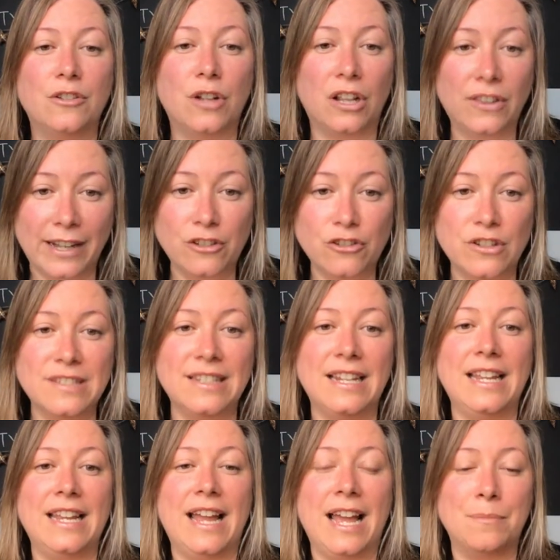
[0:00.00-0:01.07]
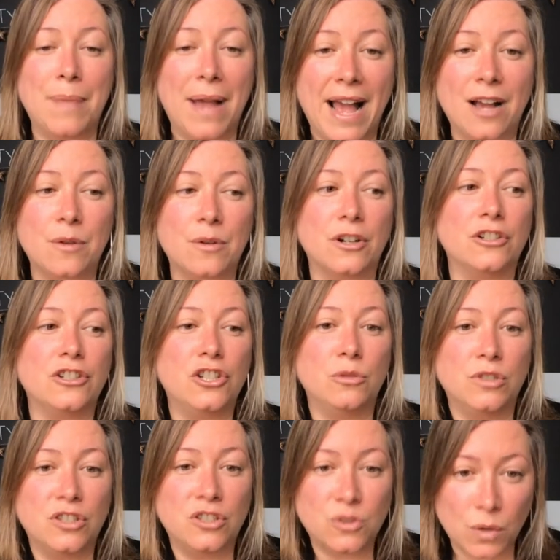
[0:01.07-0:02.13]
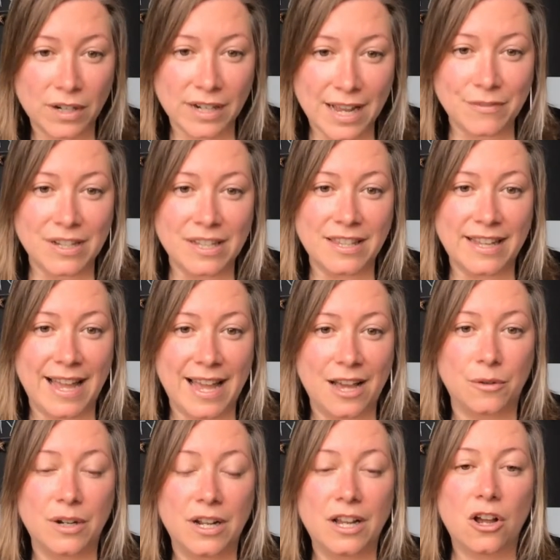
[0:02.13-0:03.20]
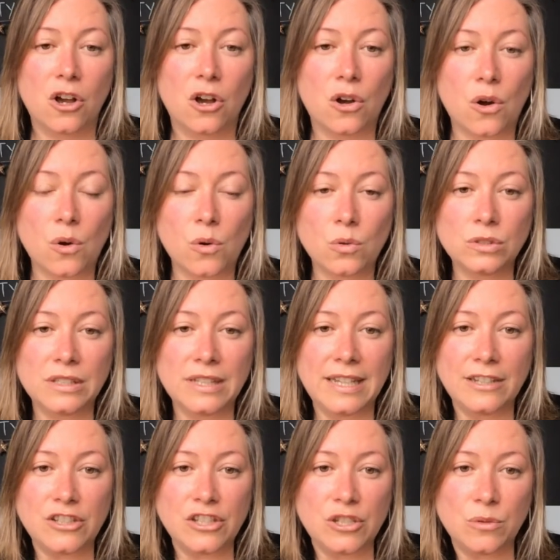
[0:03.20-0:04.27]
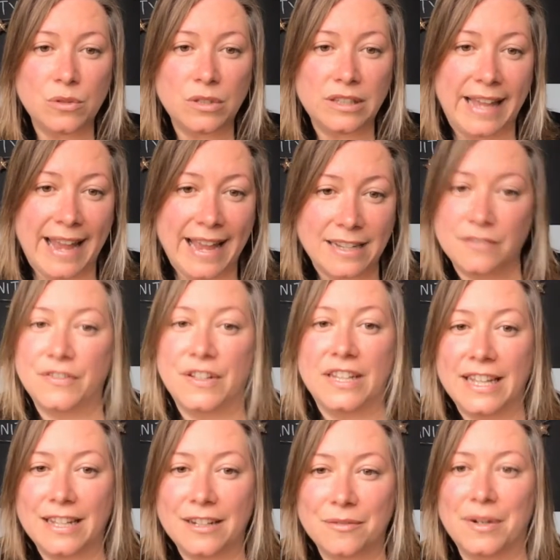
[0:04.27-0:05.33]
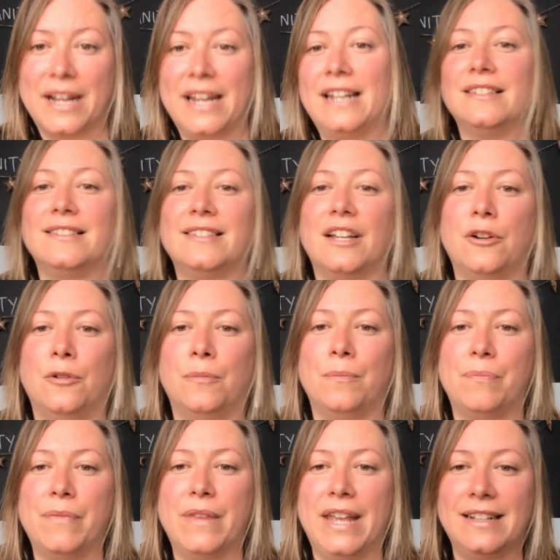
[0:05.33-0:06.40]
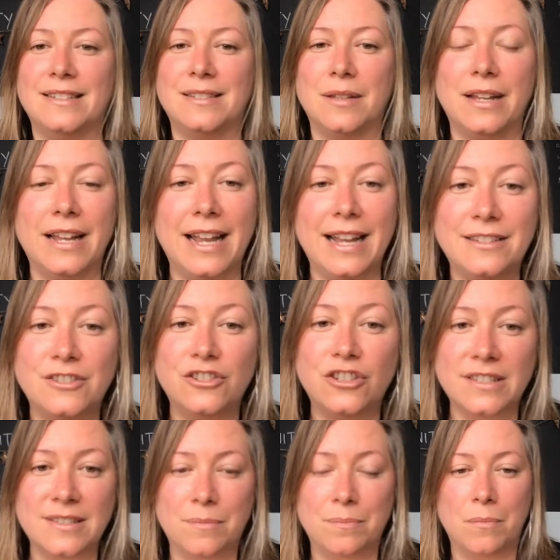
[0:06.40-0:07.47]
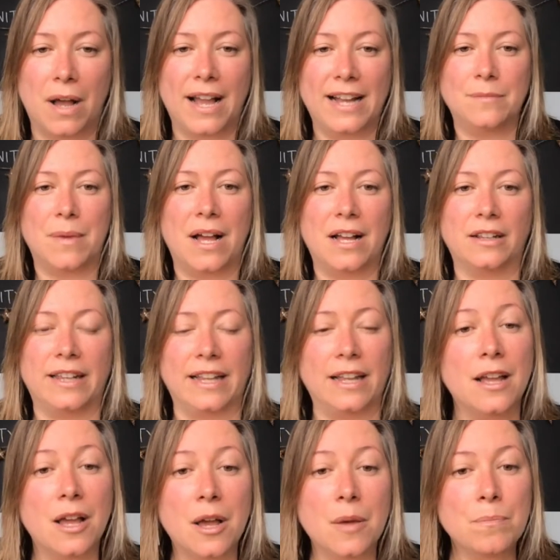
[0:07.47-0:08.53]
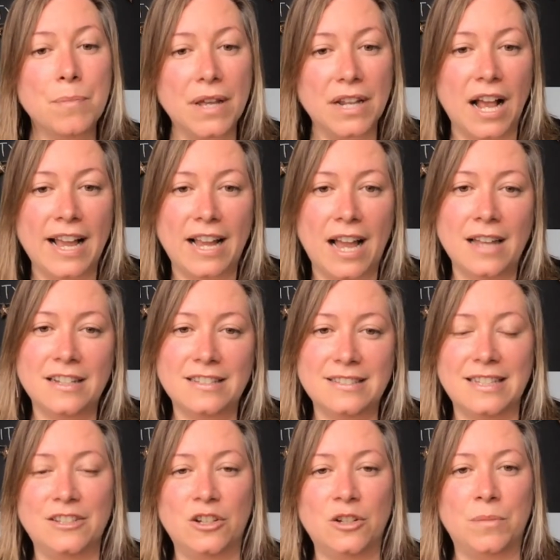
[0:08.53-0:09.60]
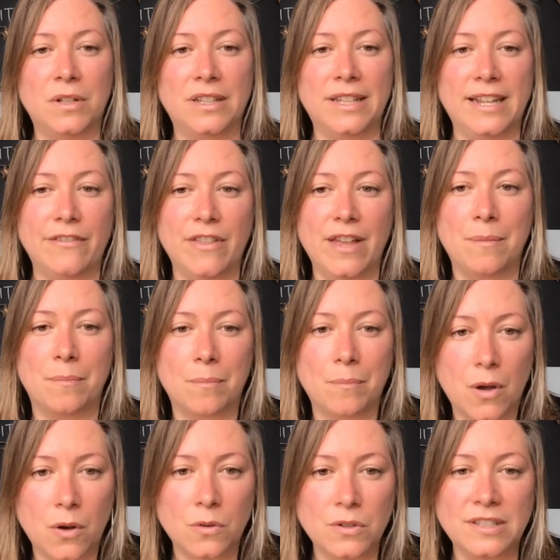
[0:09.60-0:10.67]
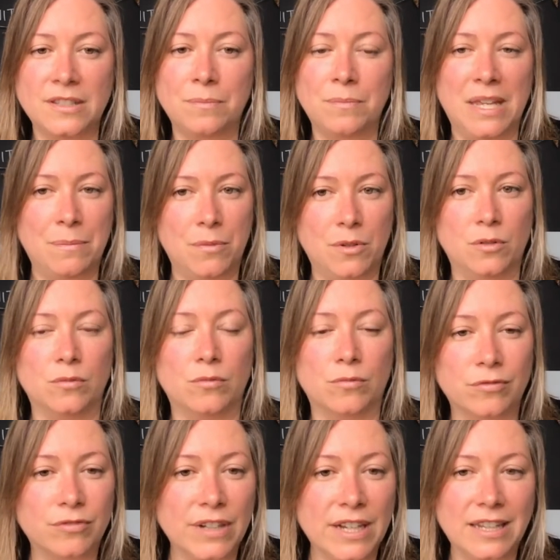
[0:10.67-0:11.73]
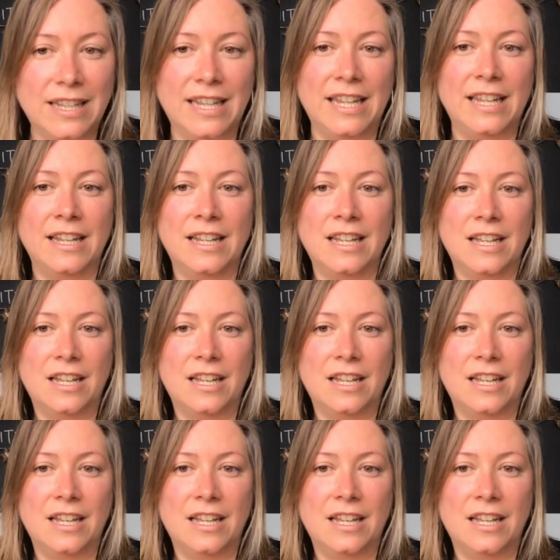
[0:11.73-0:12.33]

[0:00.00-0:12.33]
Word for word: electricity and power to sort everything out, only to landfill it, right? So it's just mind-boggling. But I honestly don't believe that most people really